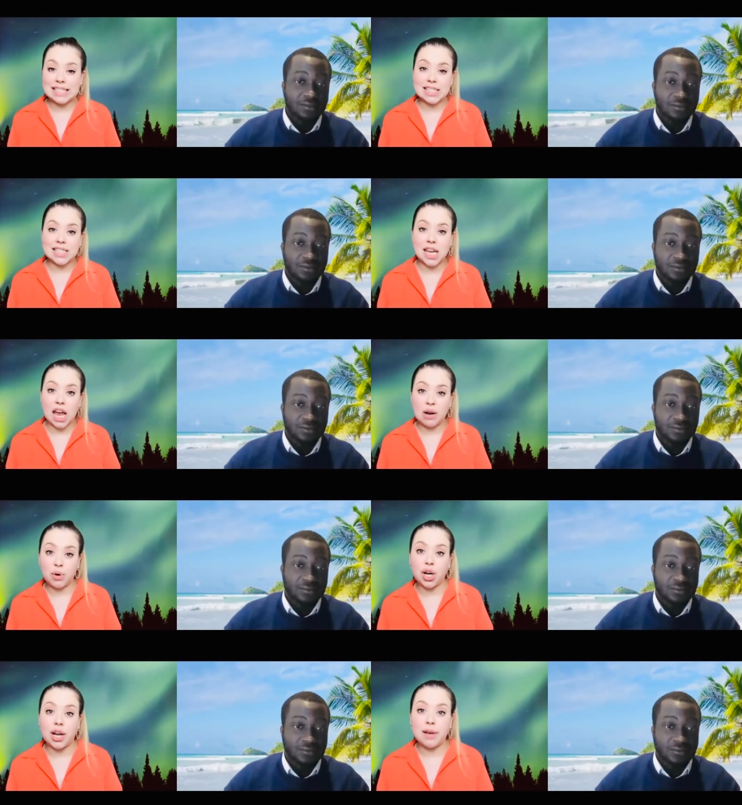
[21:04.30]
Speaker 1: to network
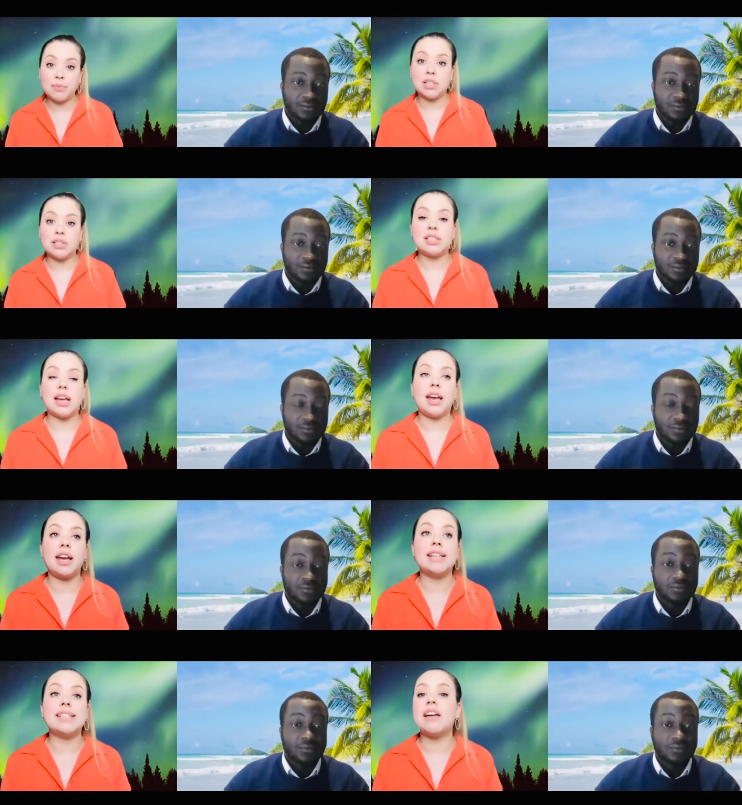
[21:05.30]
i would say
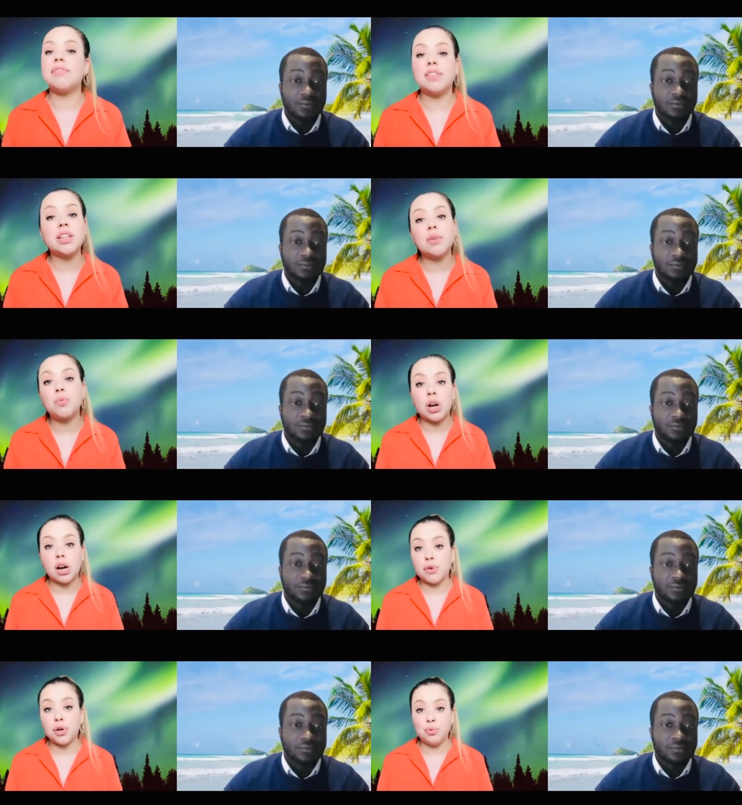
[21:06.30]
definitely wherever
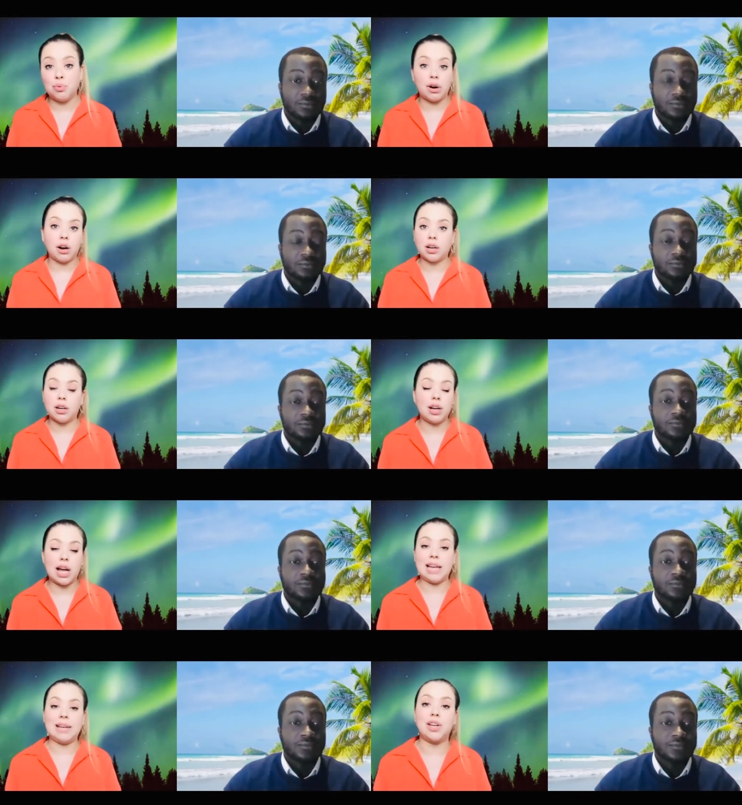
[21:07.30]
you work uh,
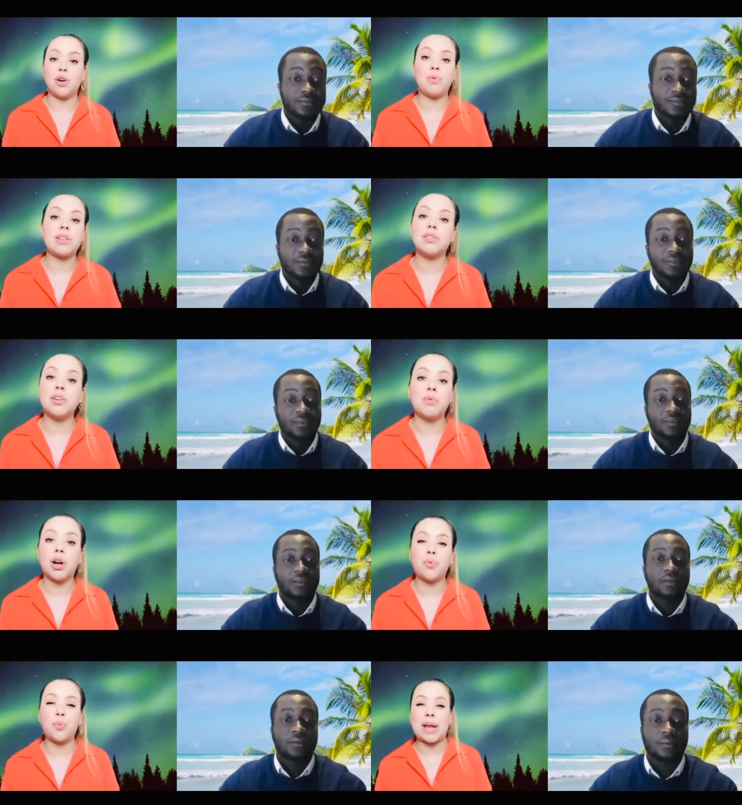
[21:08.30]
you know whether you work
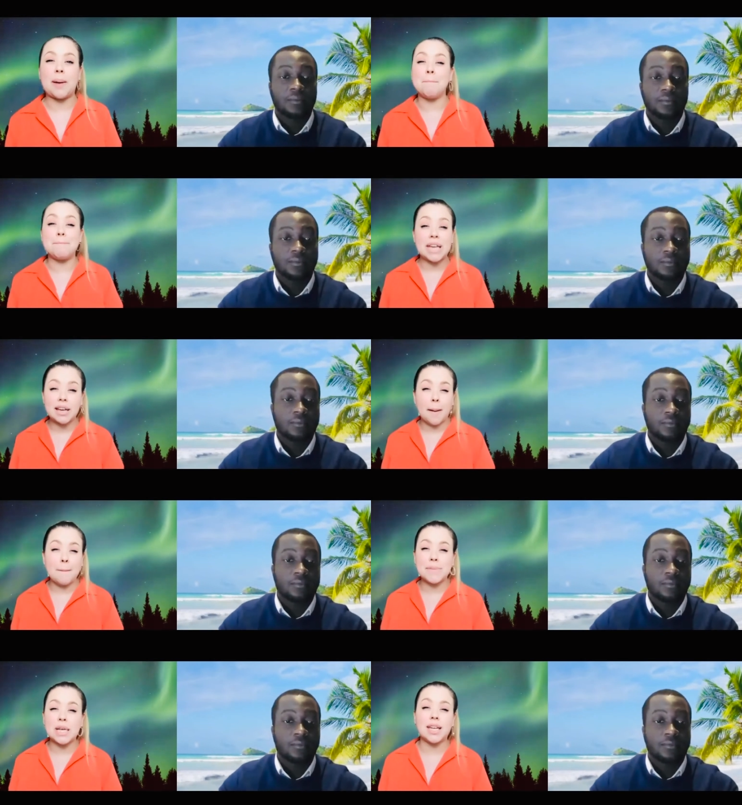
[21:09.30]
in a big
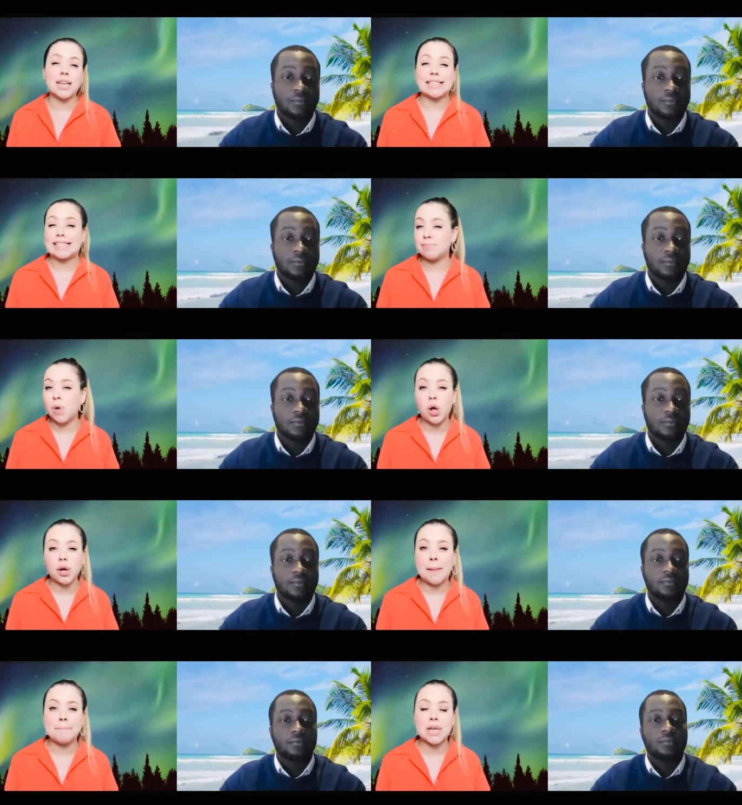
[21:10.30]
company a small
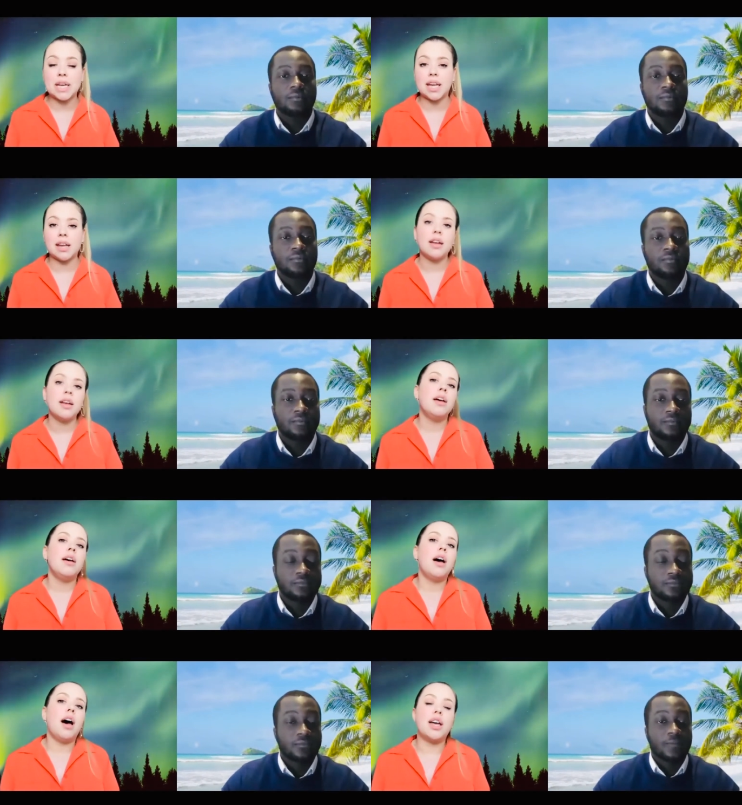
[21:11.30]
company
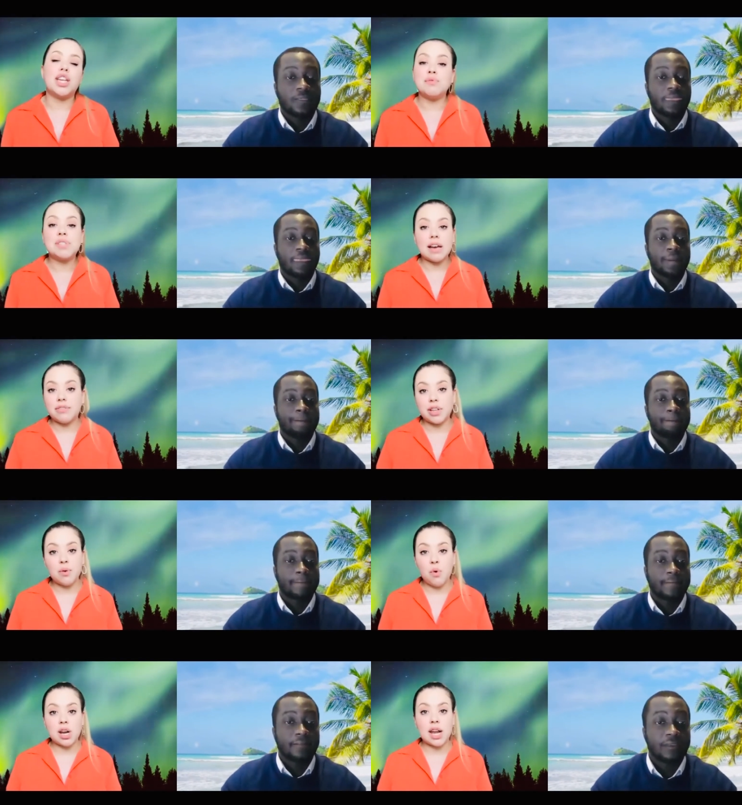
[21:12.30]
uh, you definitely want to
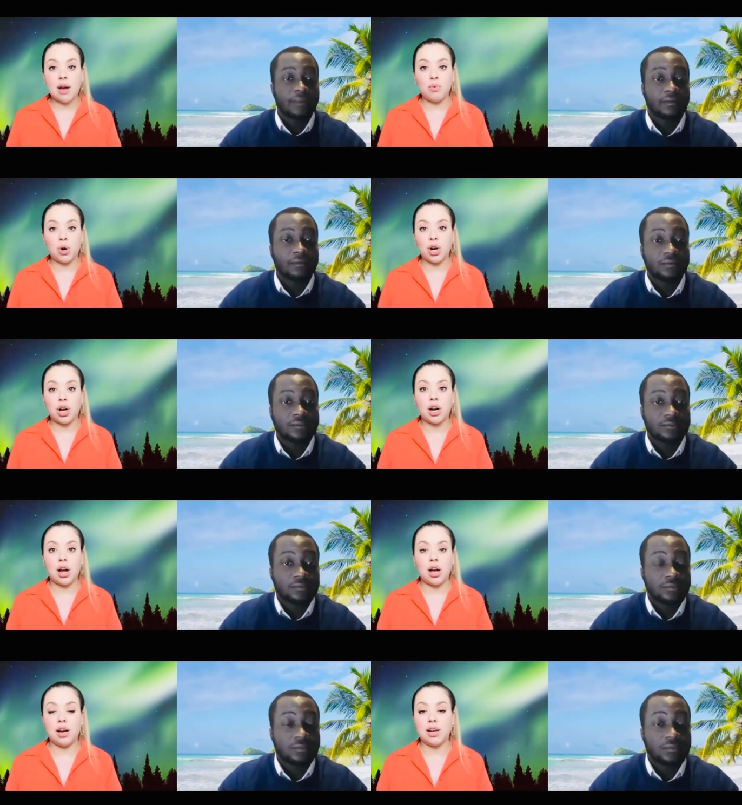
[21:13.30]
network uh,
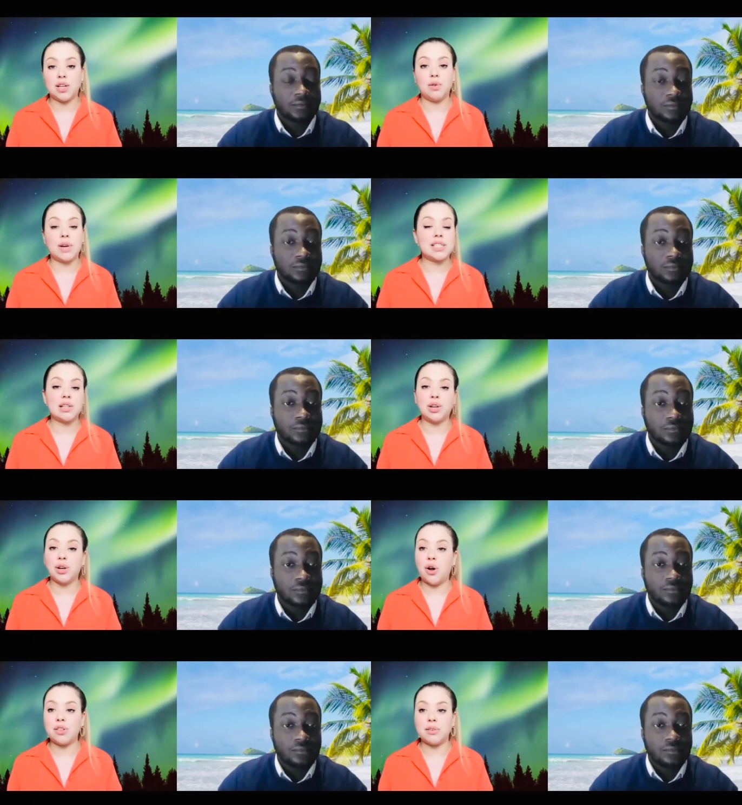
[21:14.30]
you know get to learn all
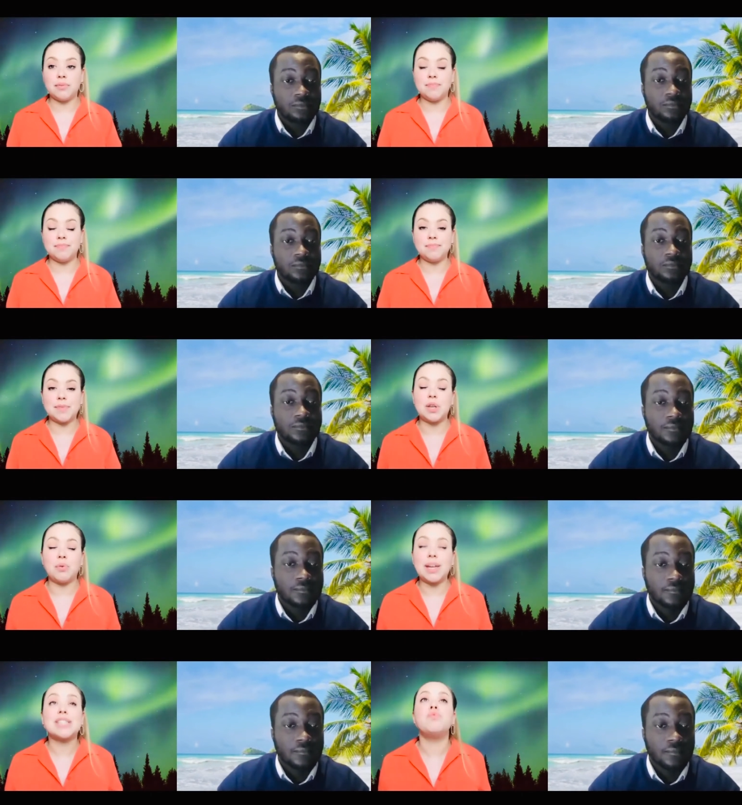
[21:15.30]
the you know get
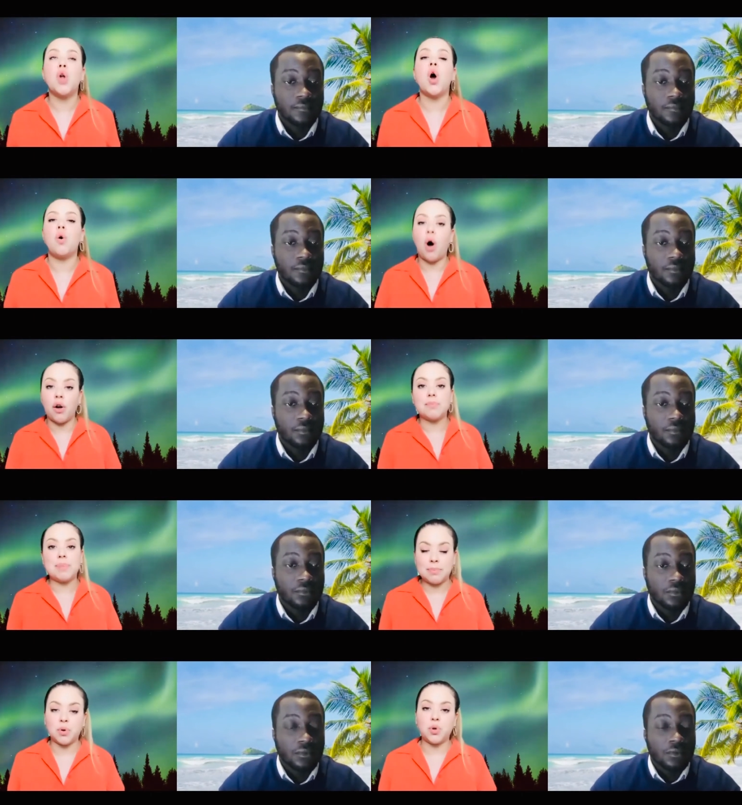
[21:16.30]
to know all the
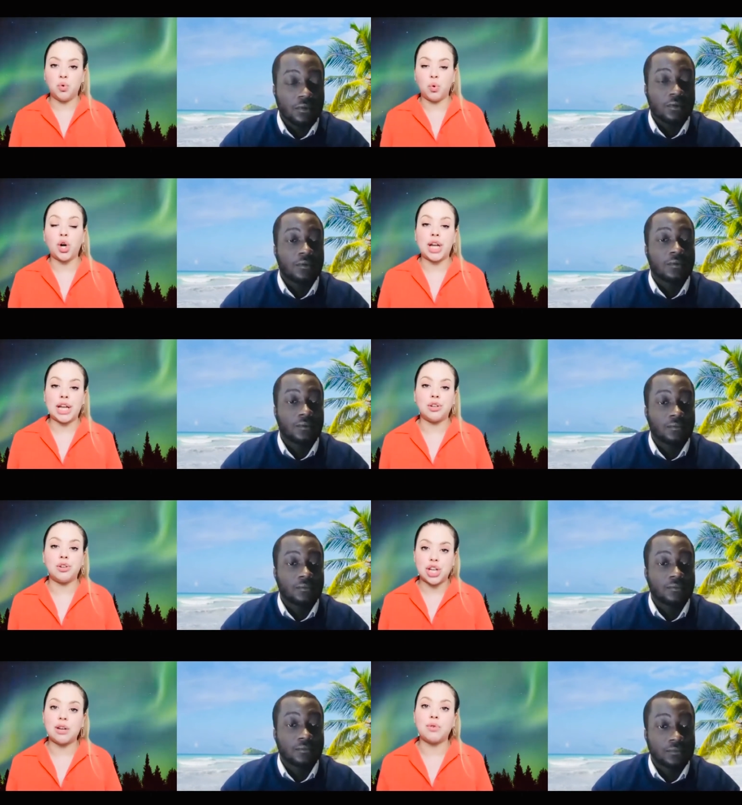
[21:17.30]
people who work in your
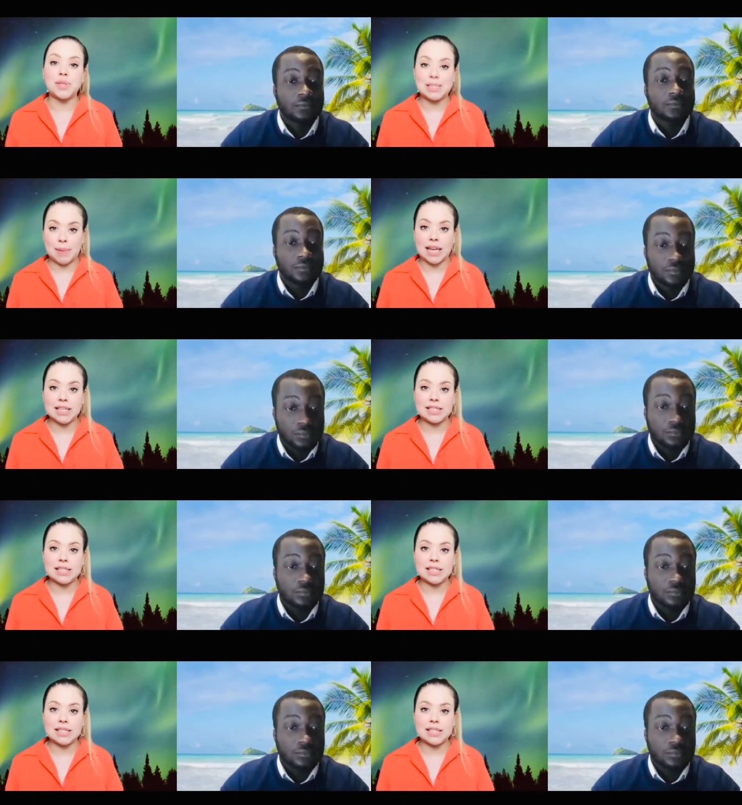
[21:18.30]
general space